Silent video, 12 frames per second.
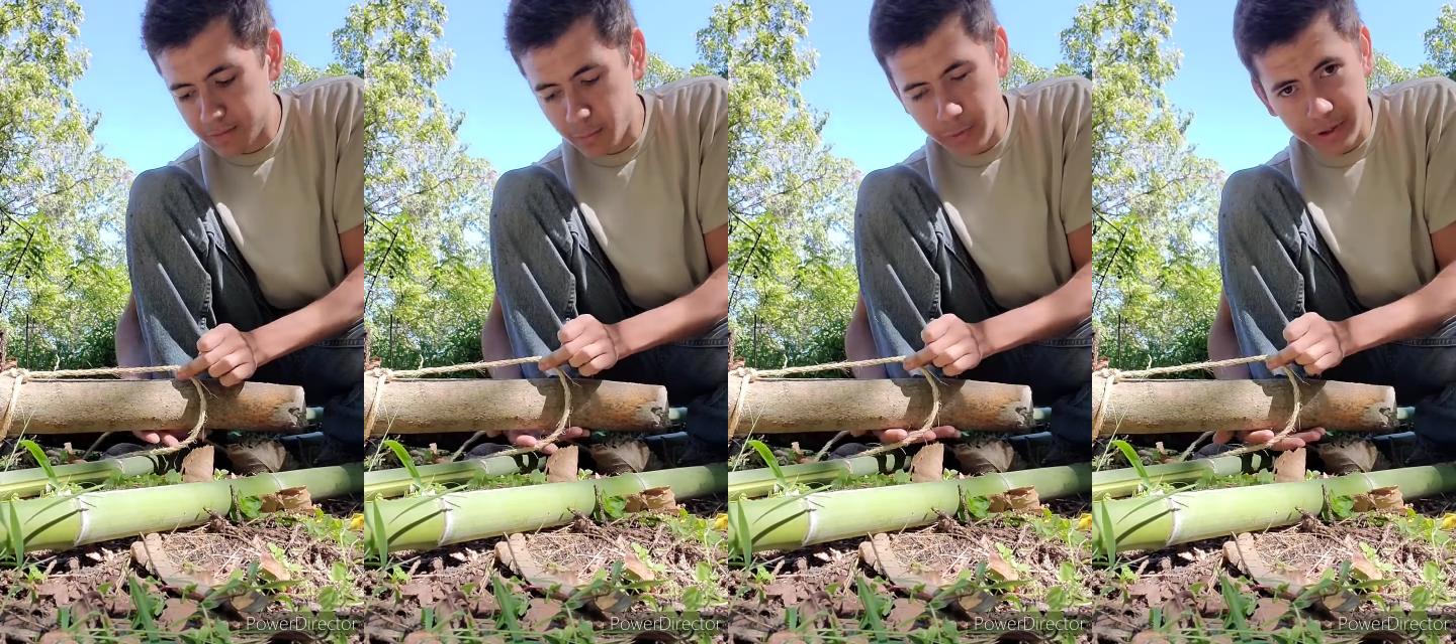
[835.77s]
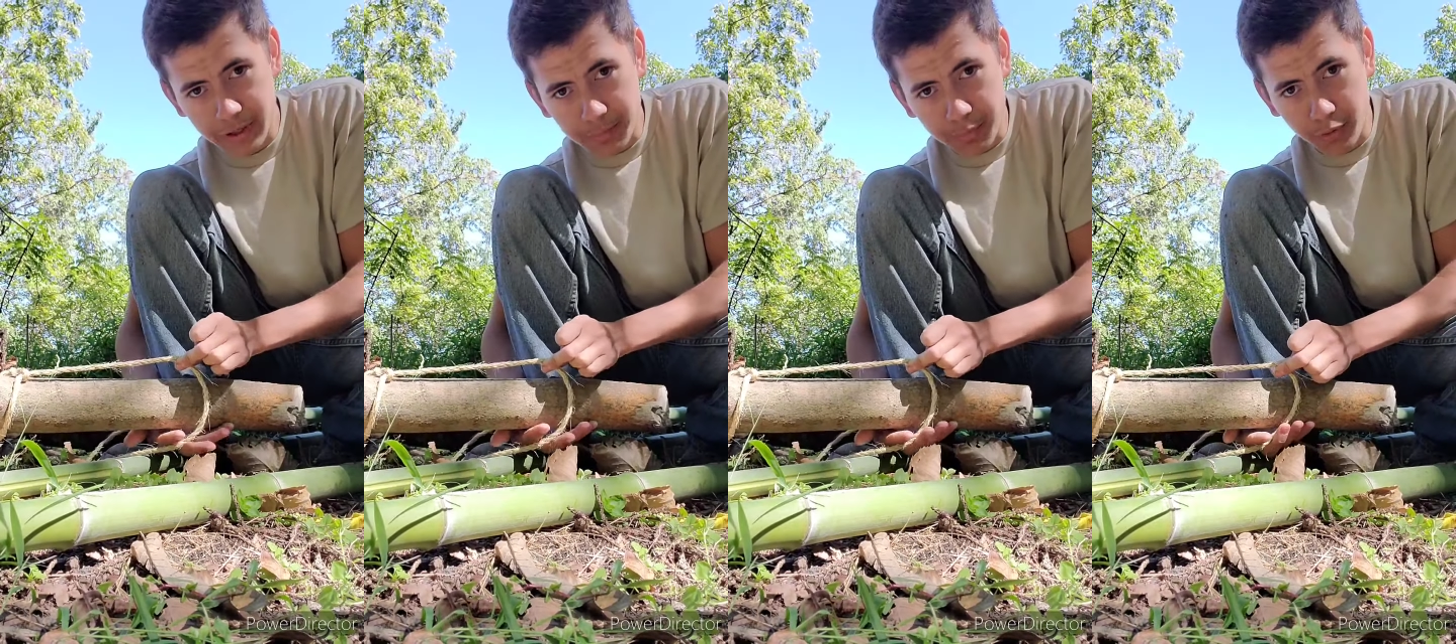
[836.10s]
we're
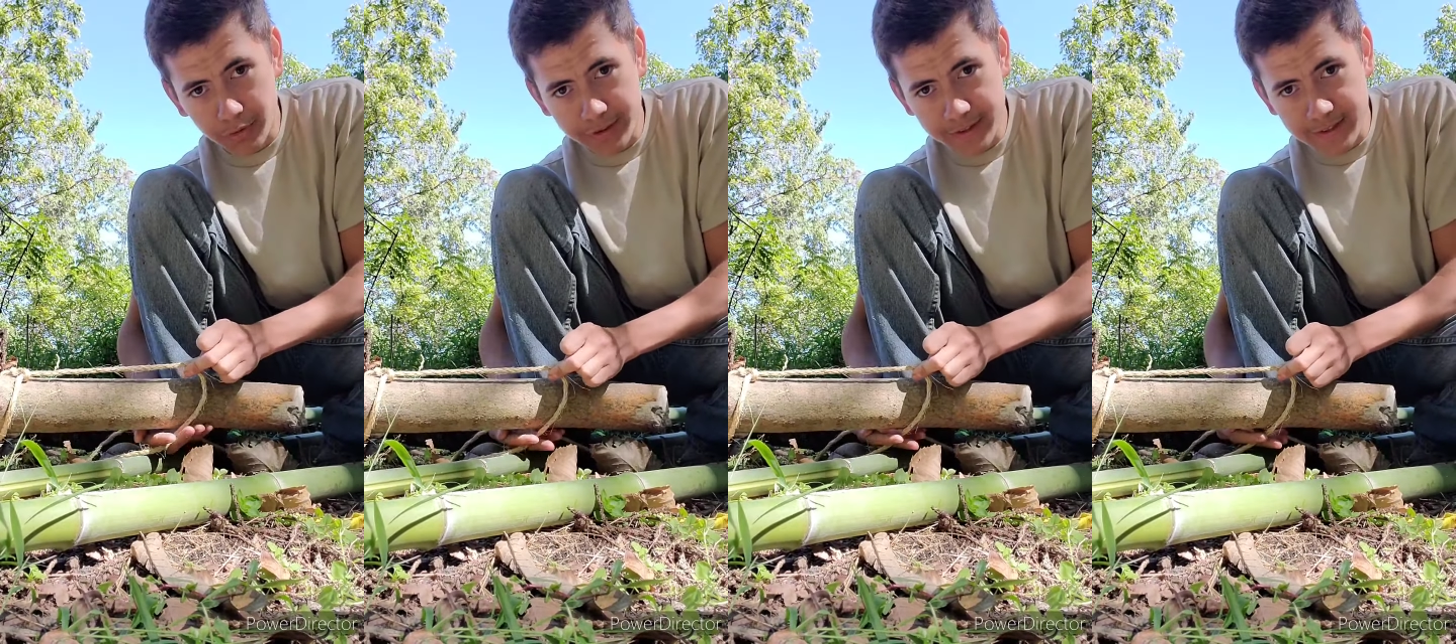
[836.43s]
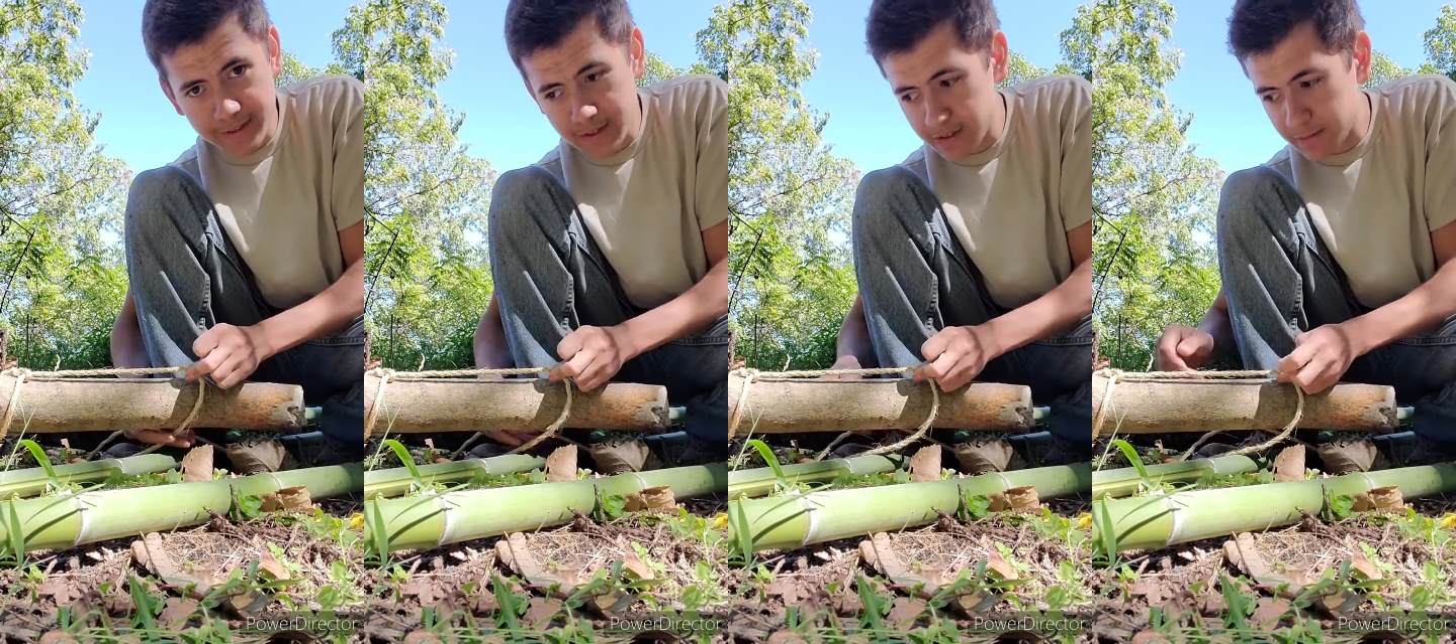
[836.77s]
gonna pull
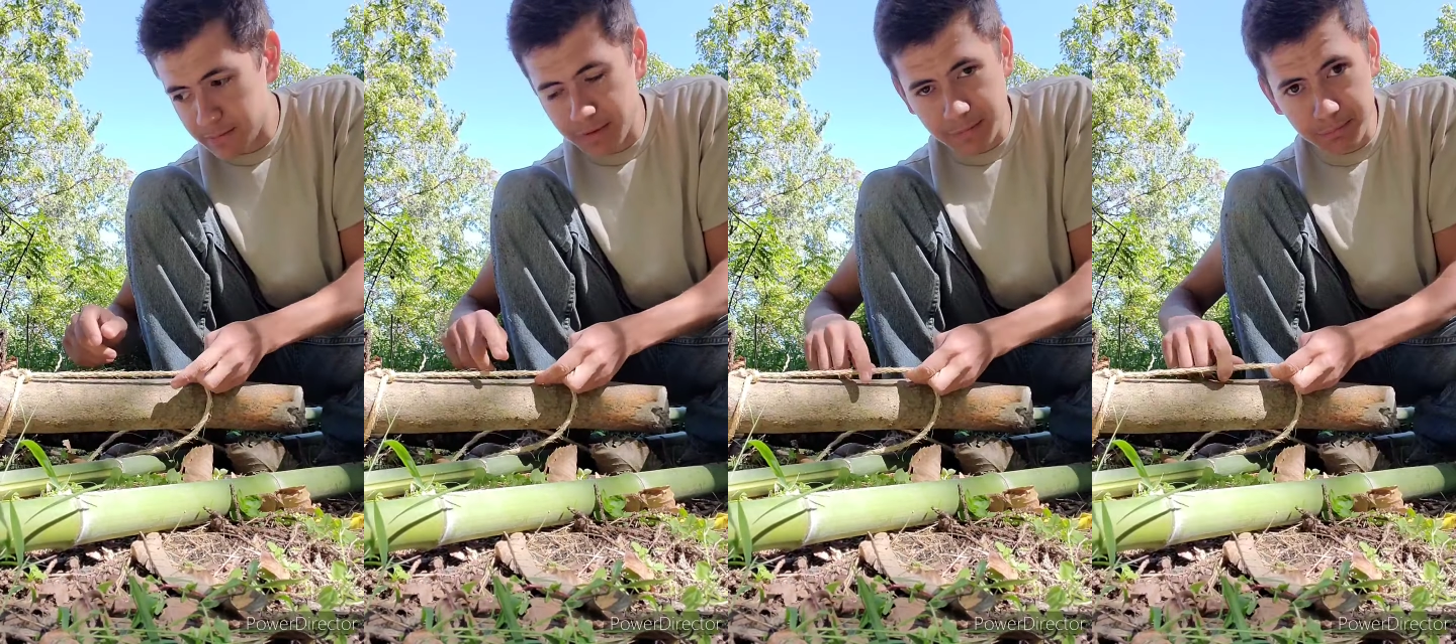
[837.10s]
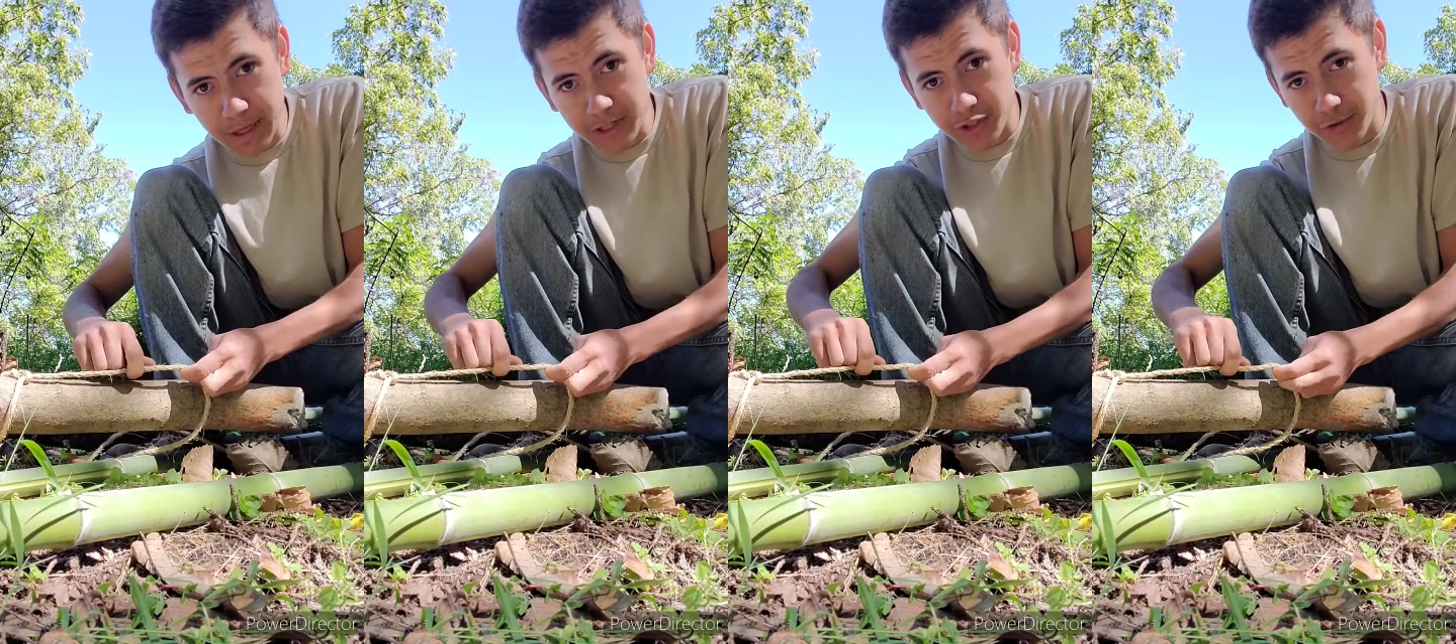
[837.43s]
this.
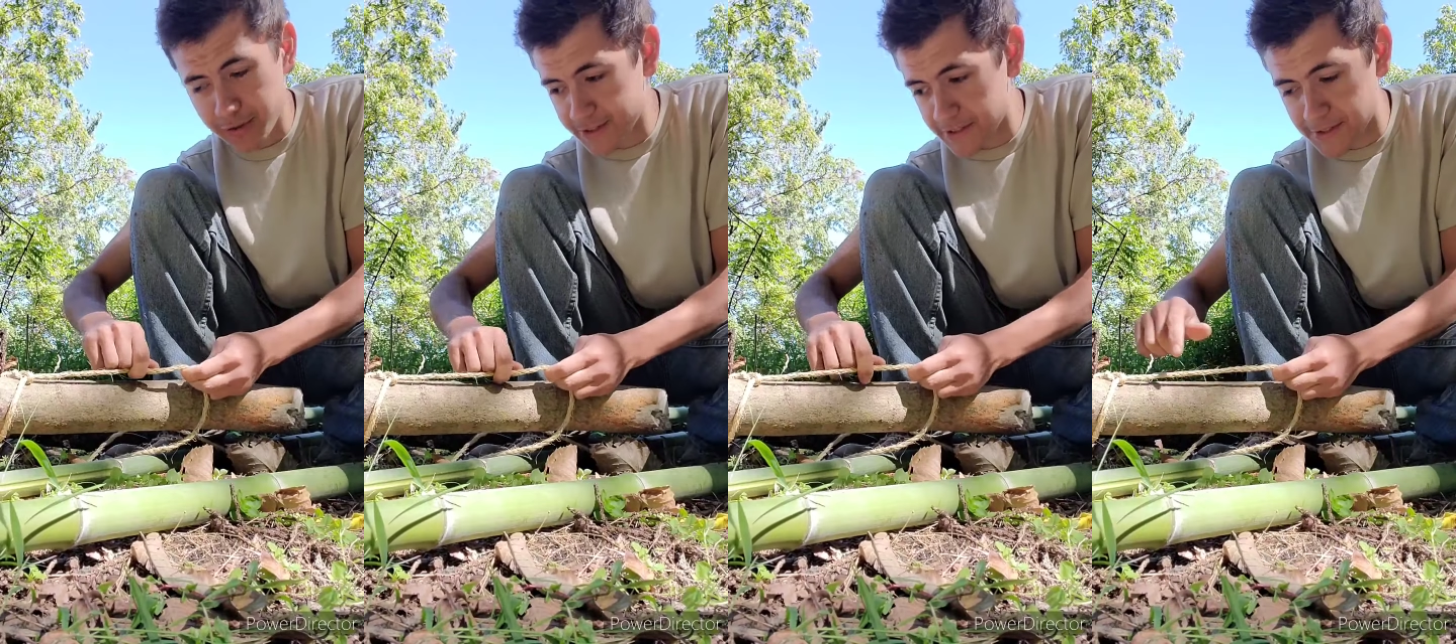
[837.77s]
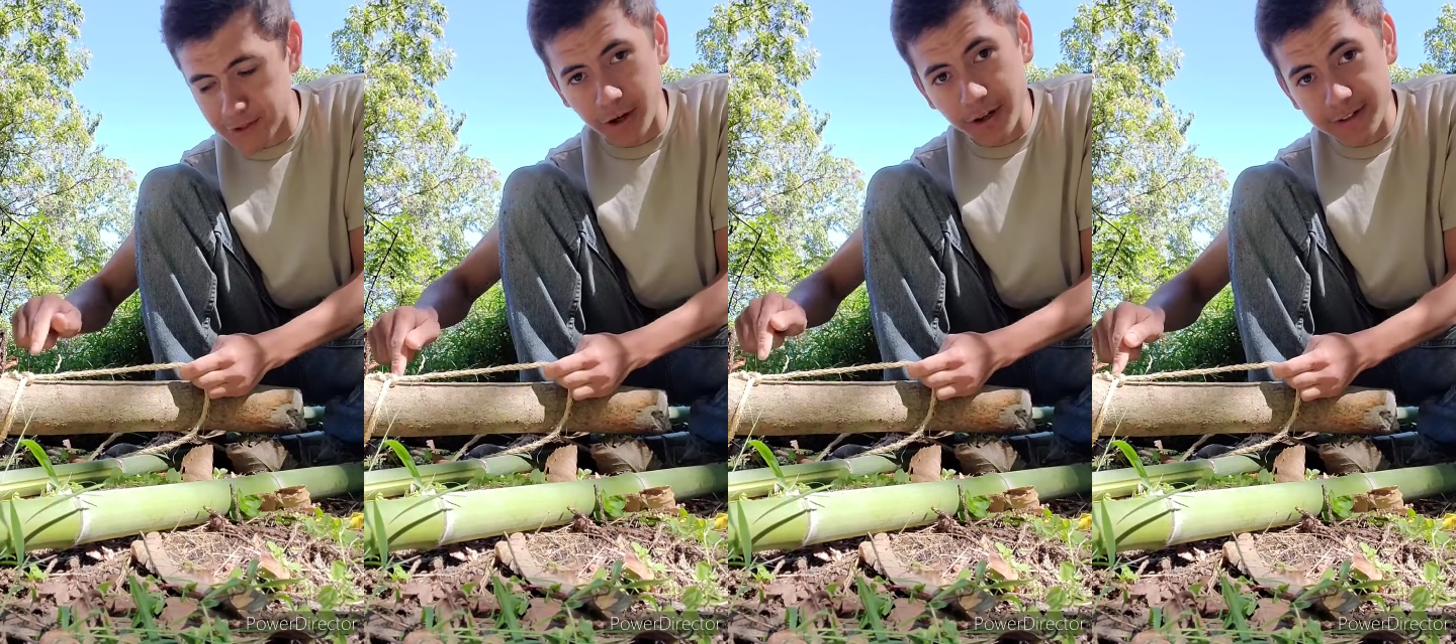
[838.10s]
Make sure this is
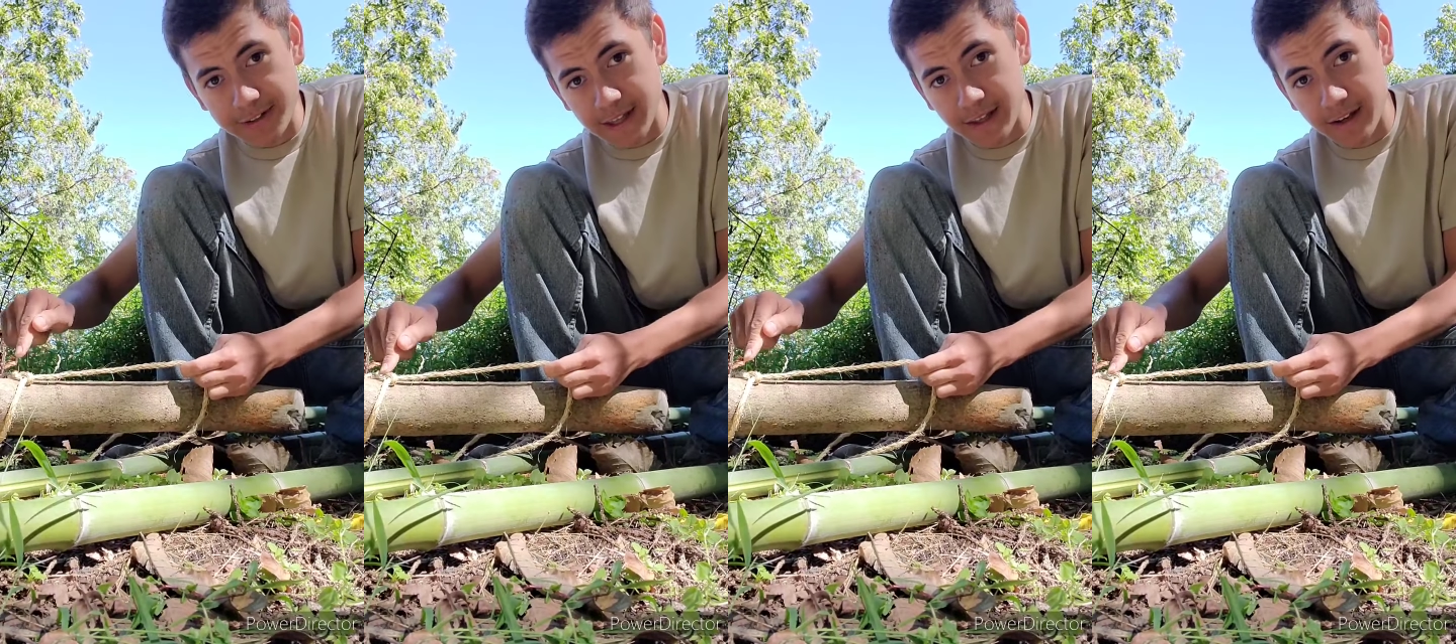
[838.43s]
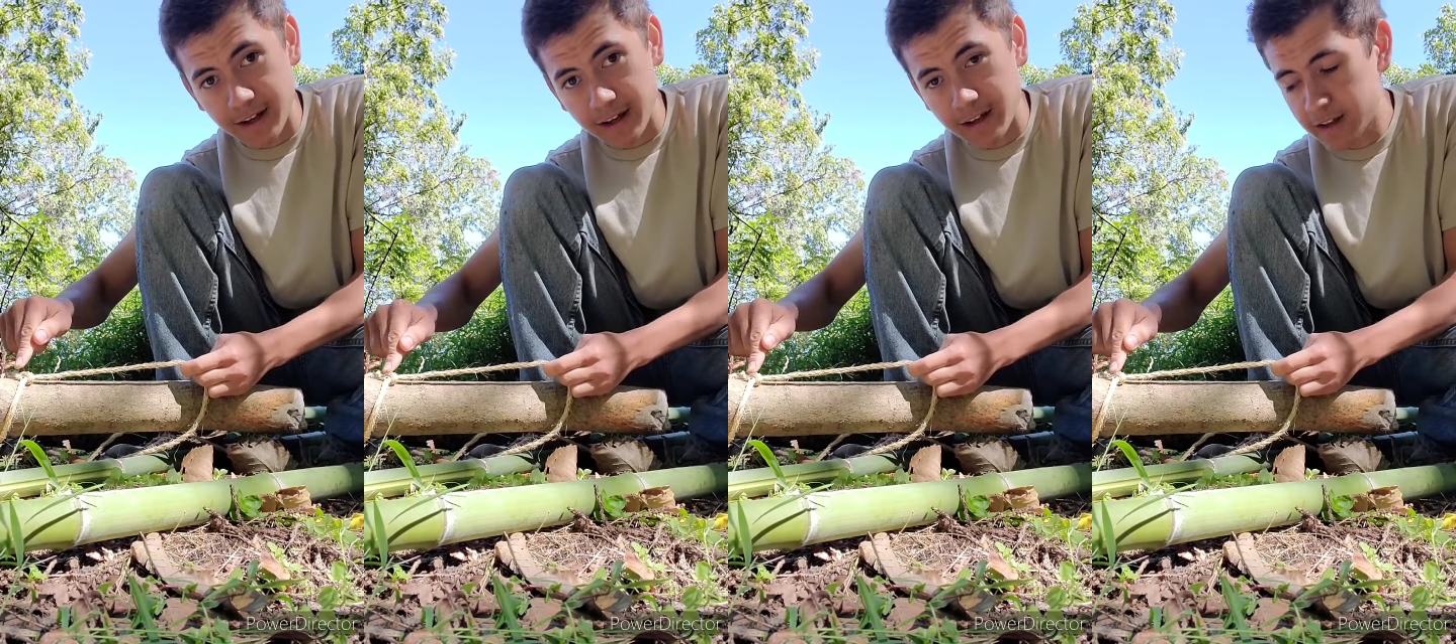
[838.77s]
taut, so
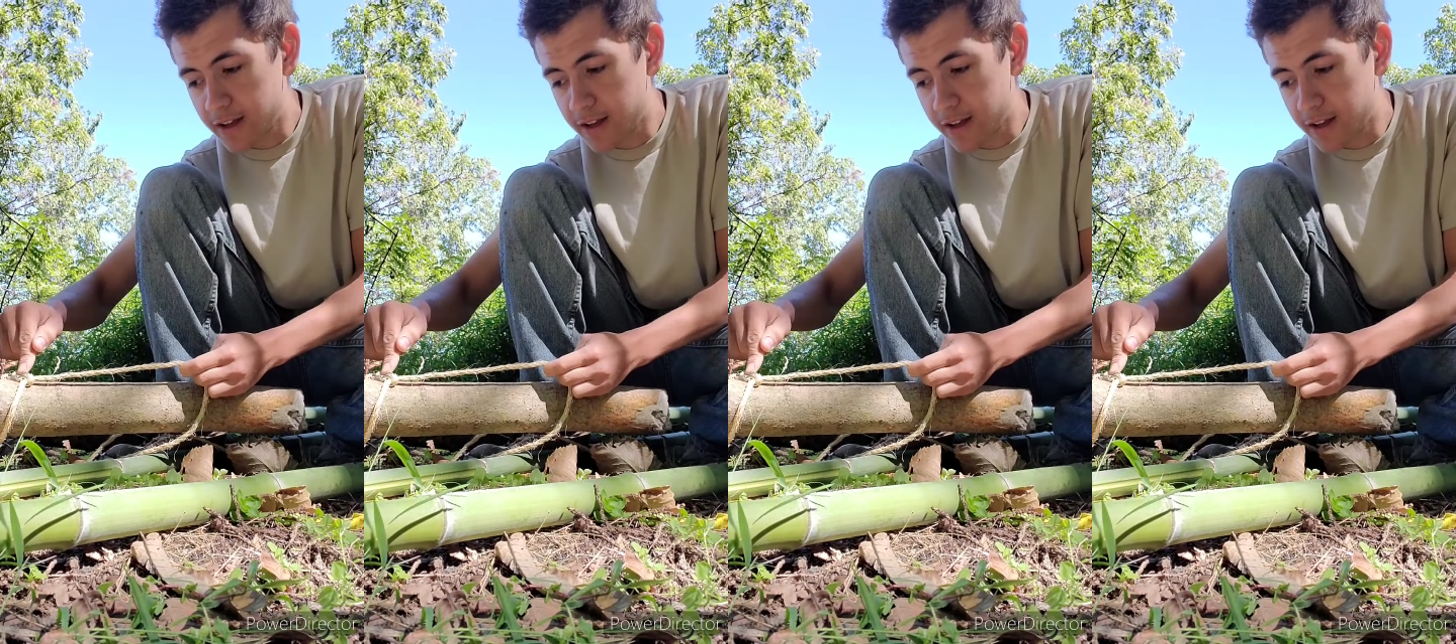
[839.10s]
that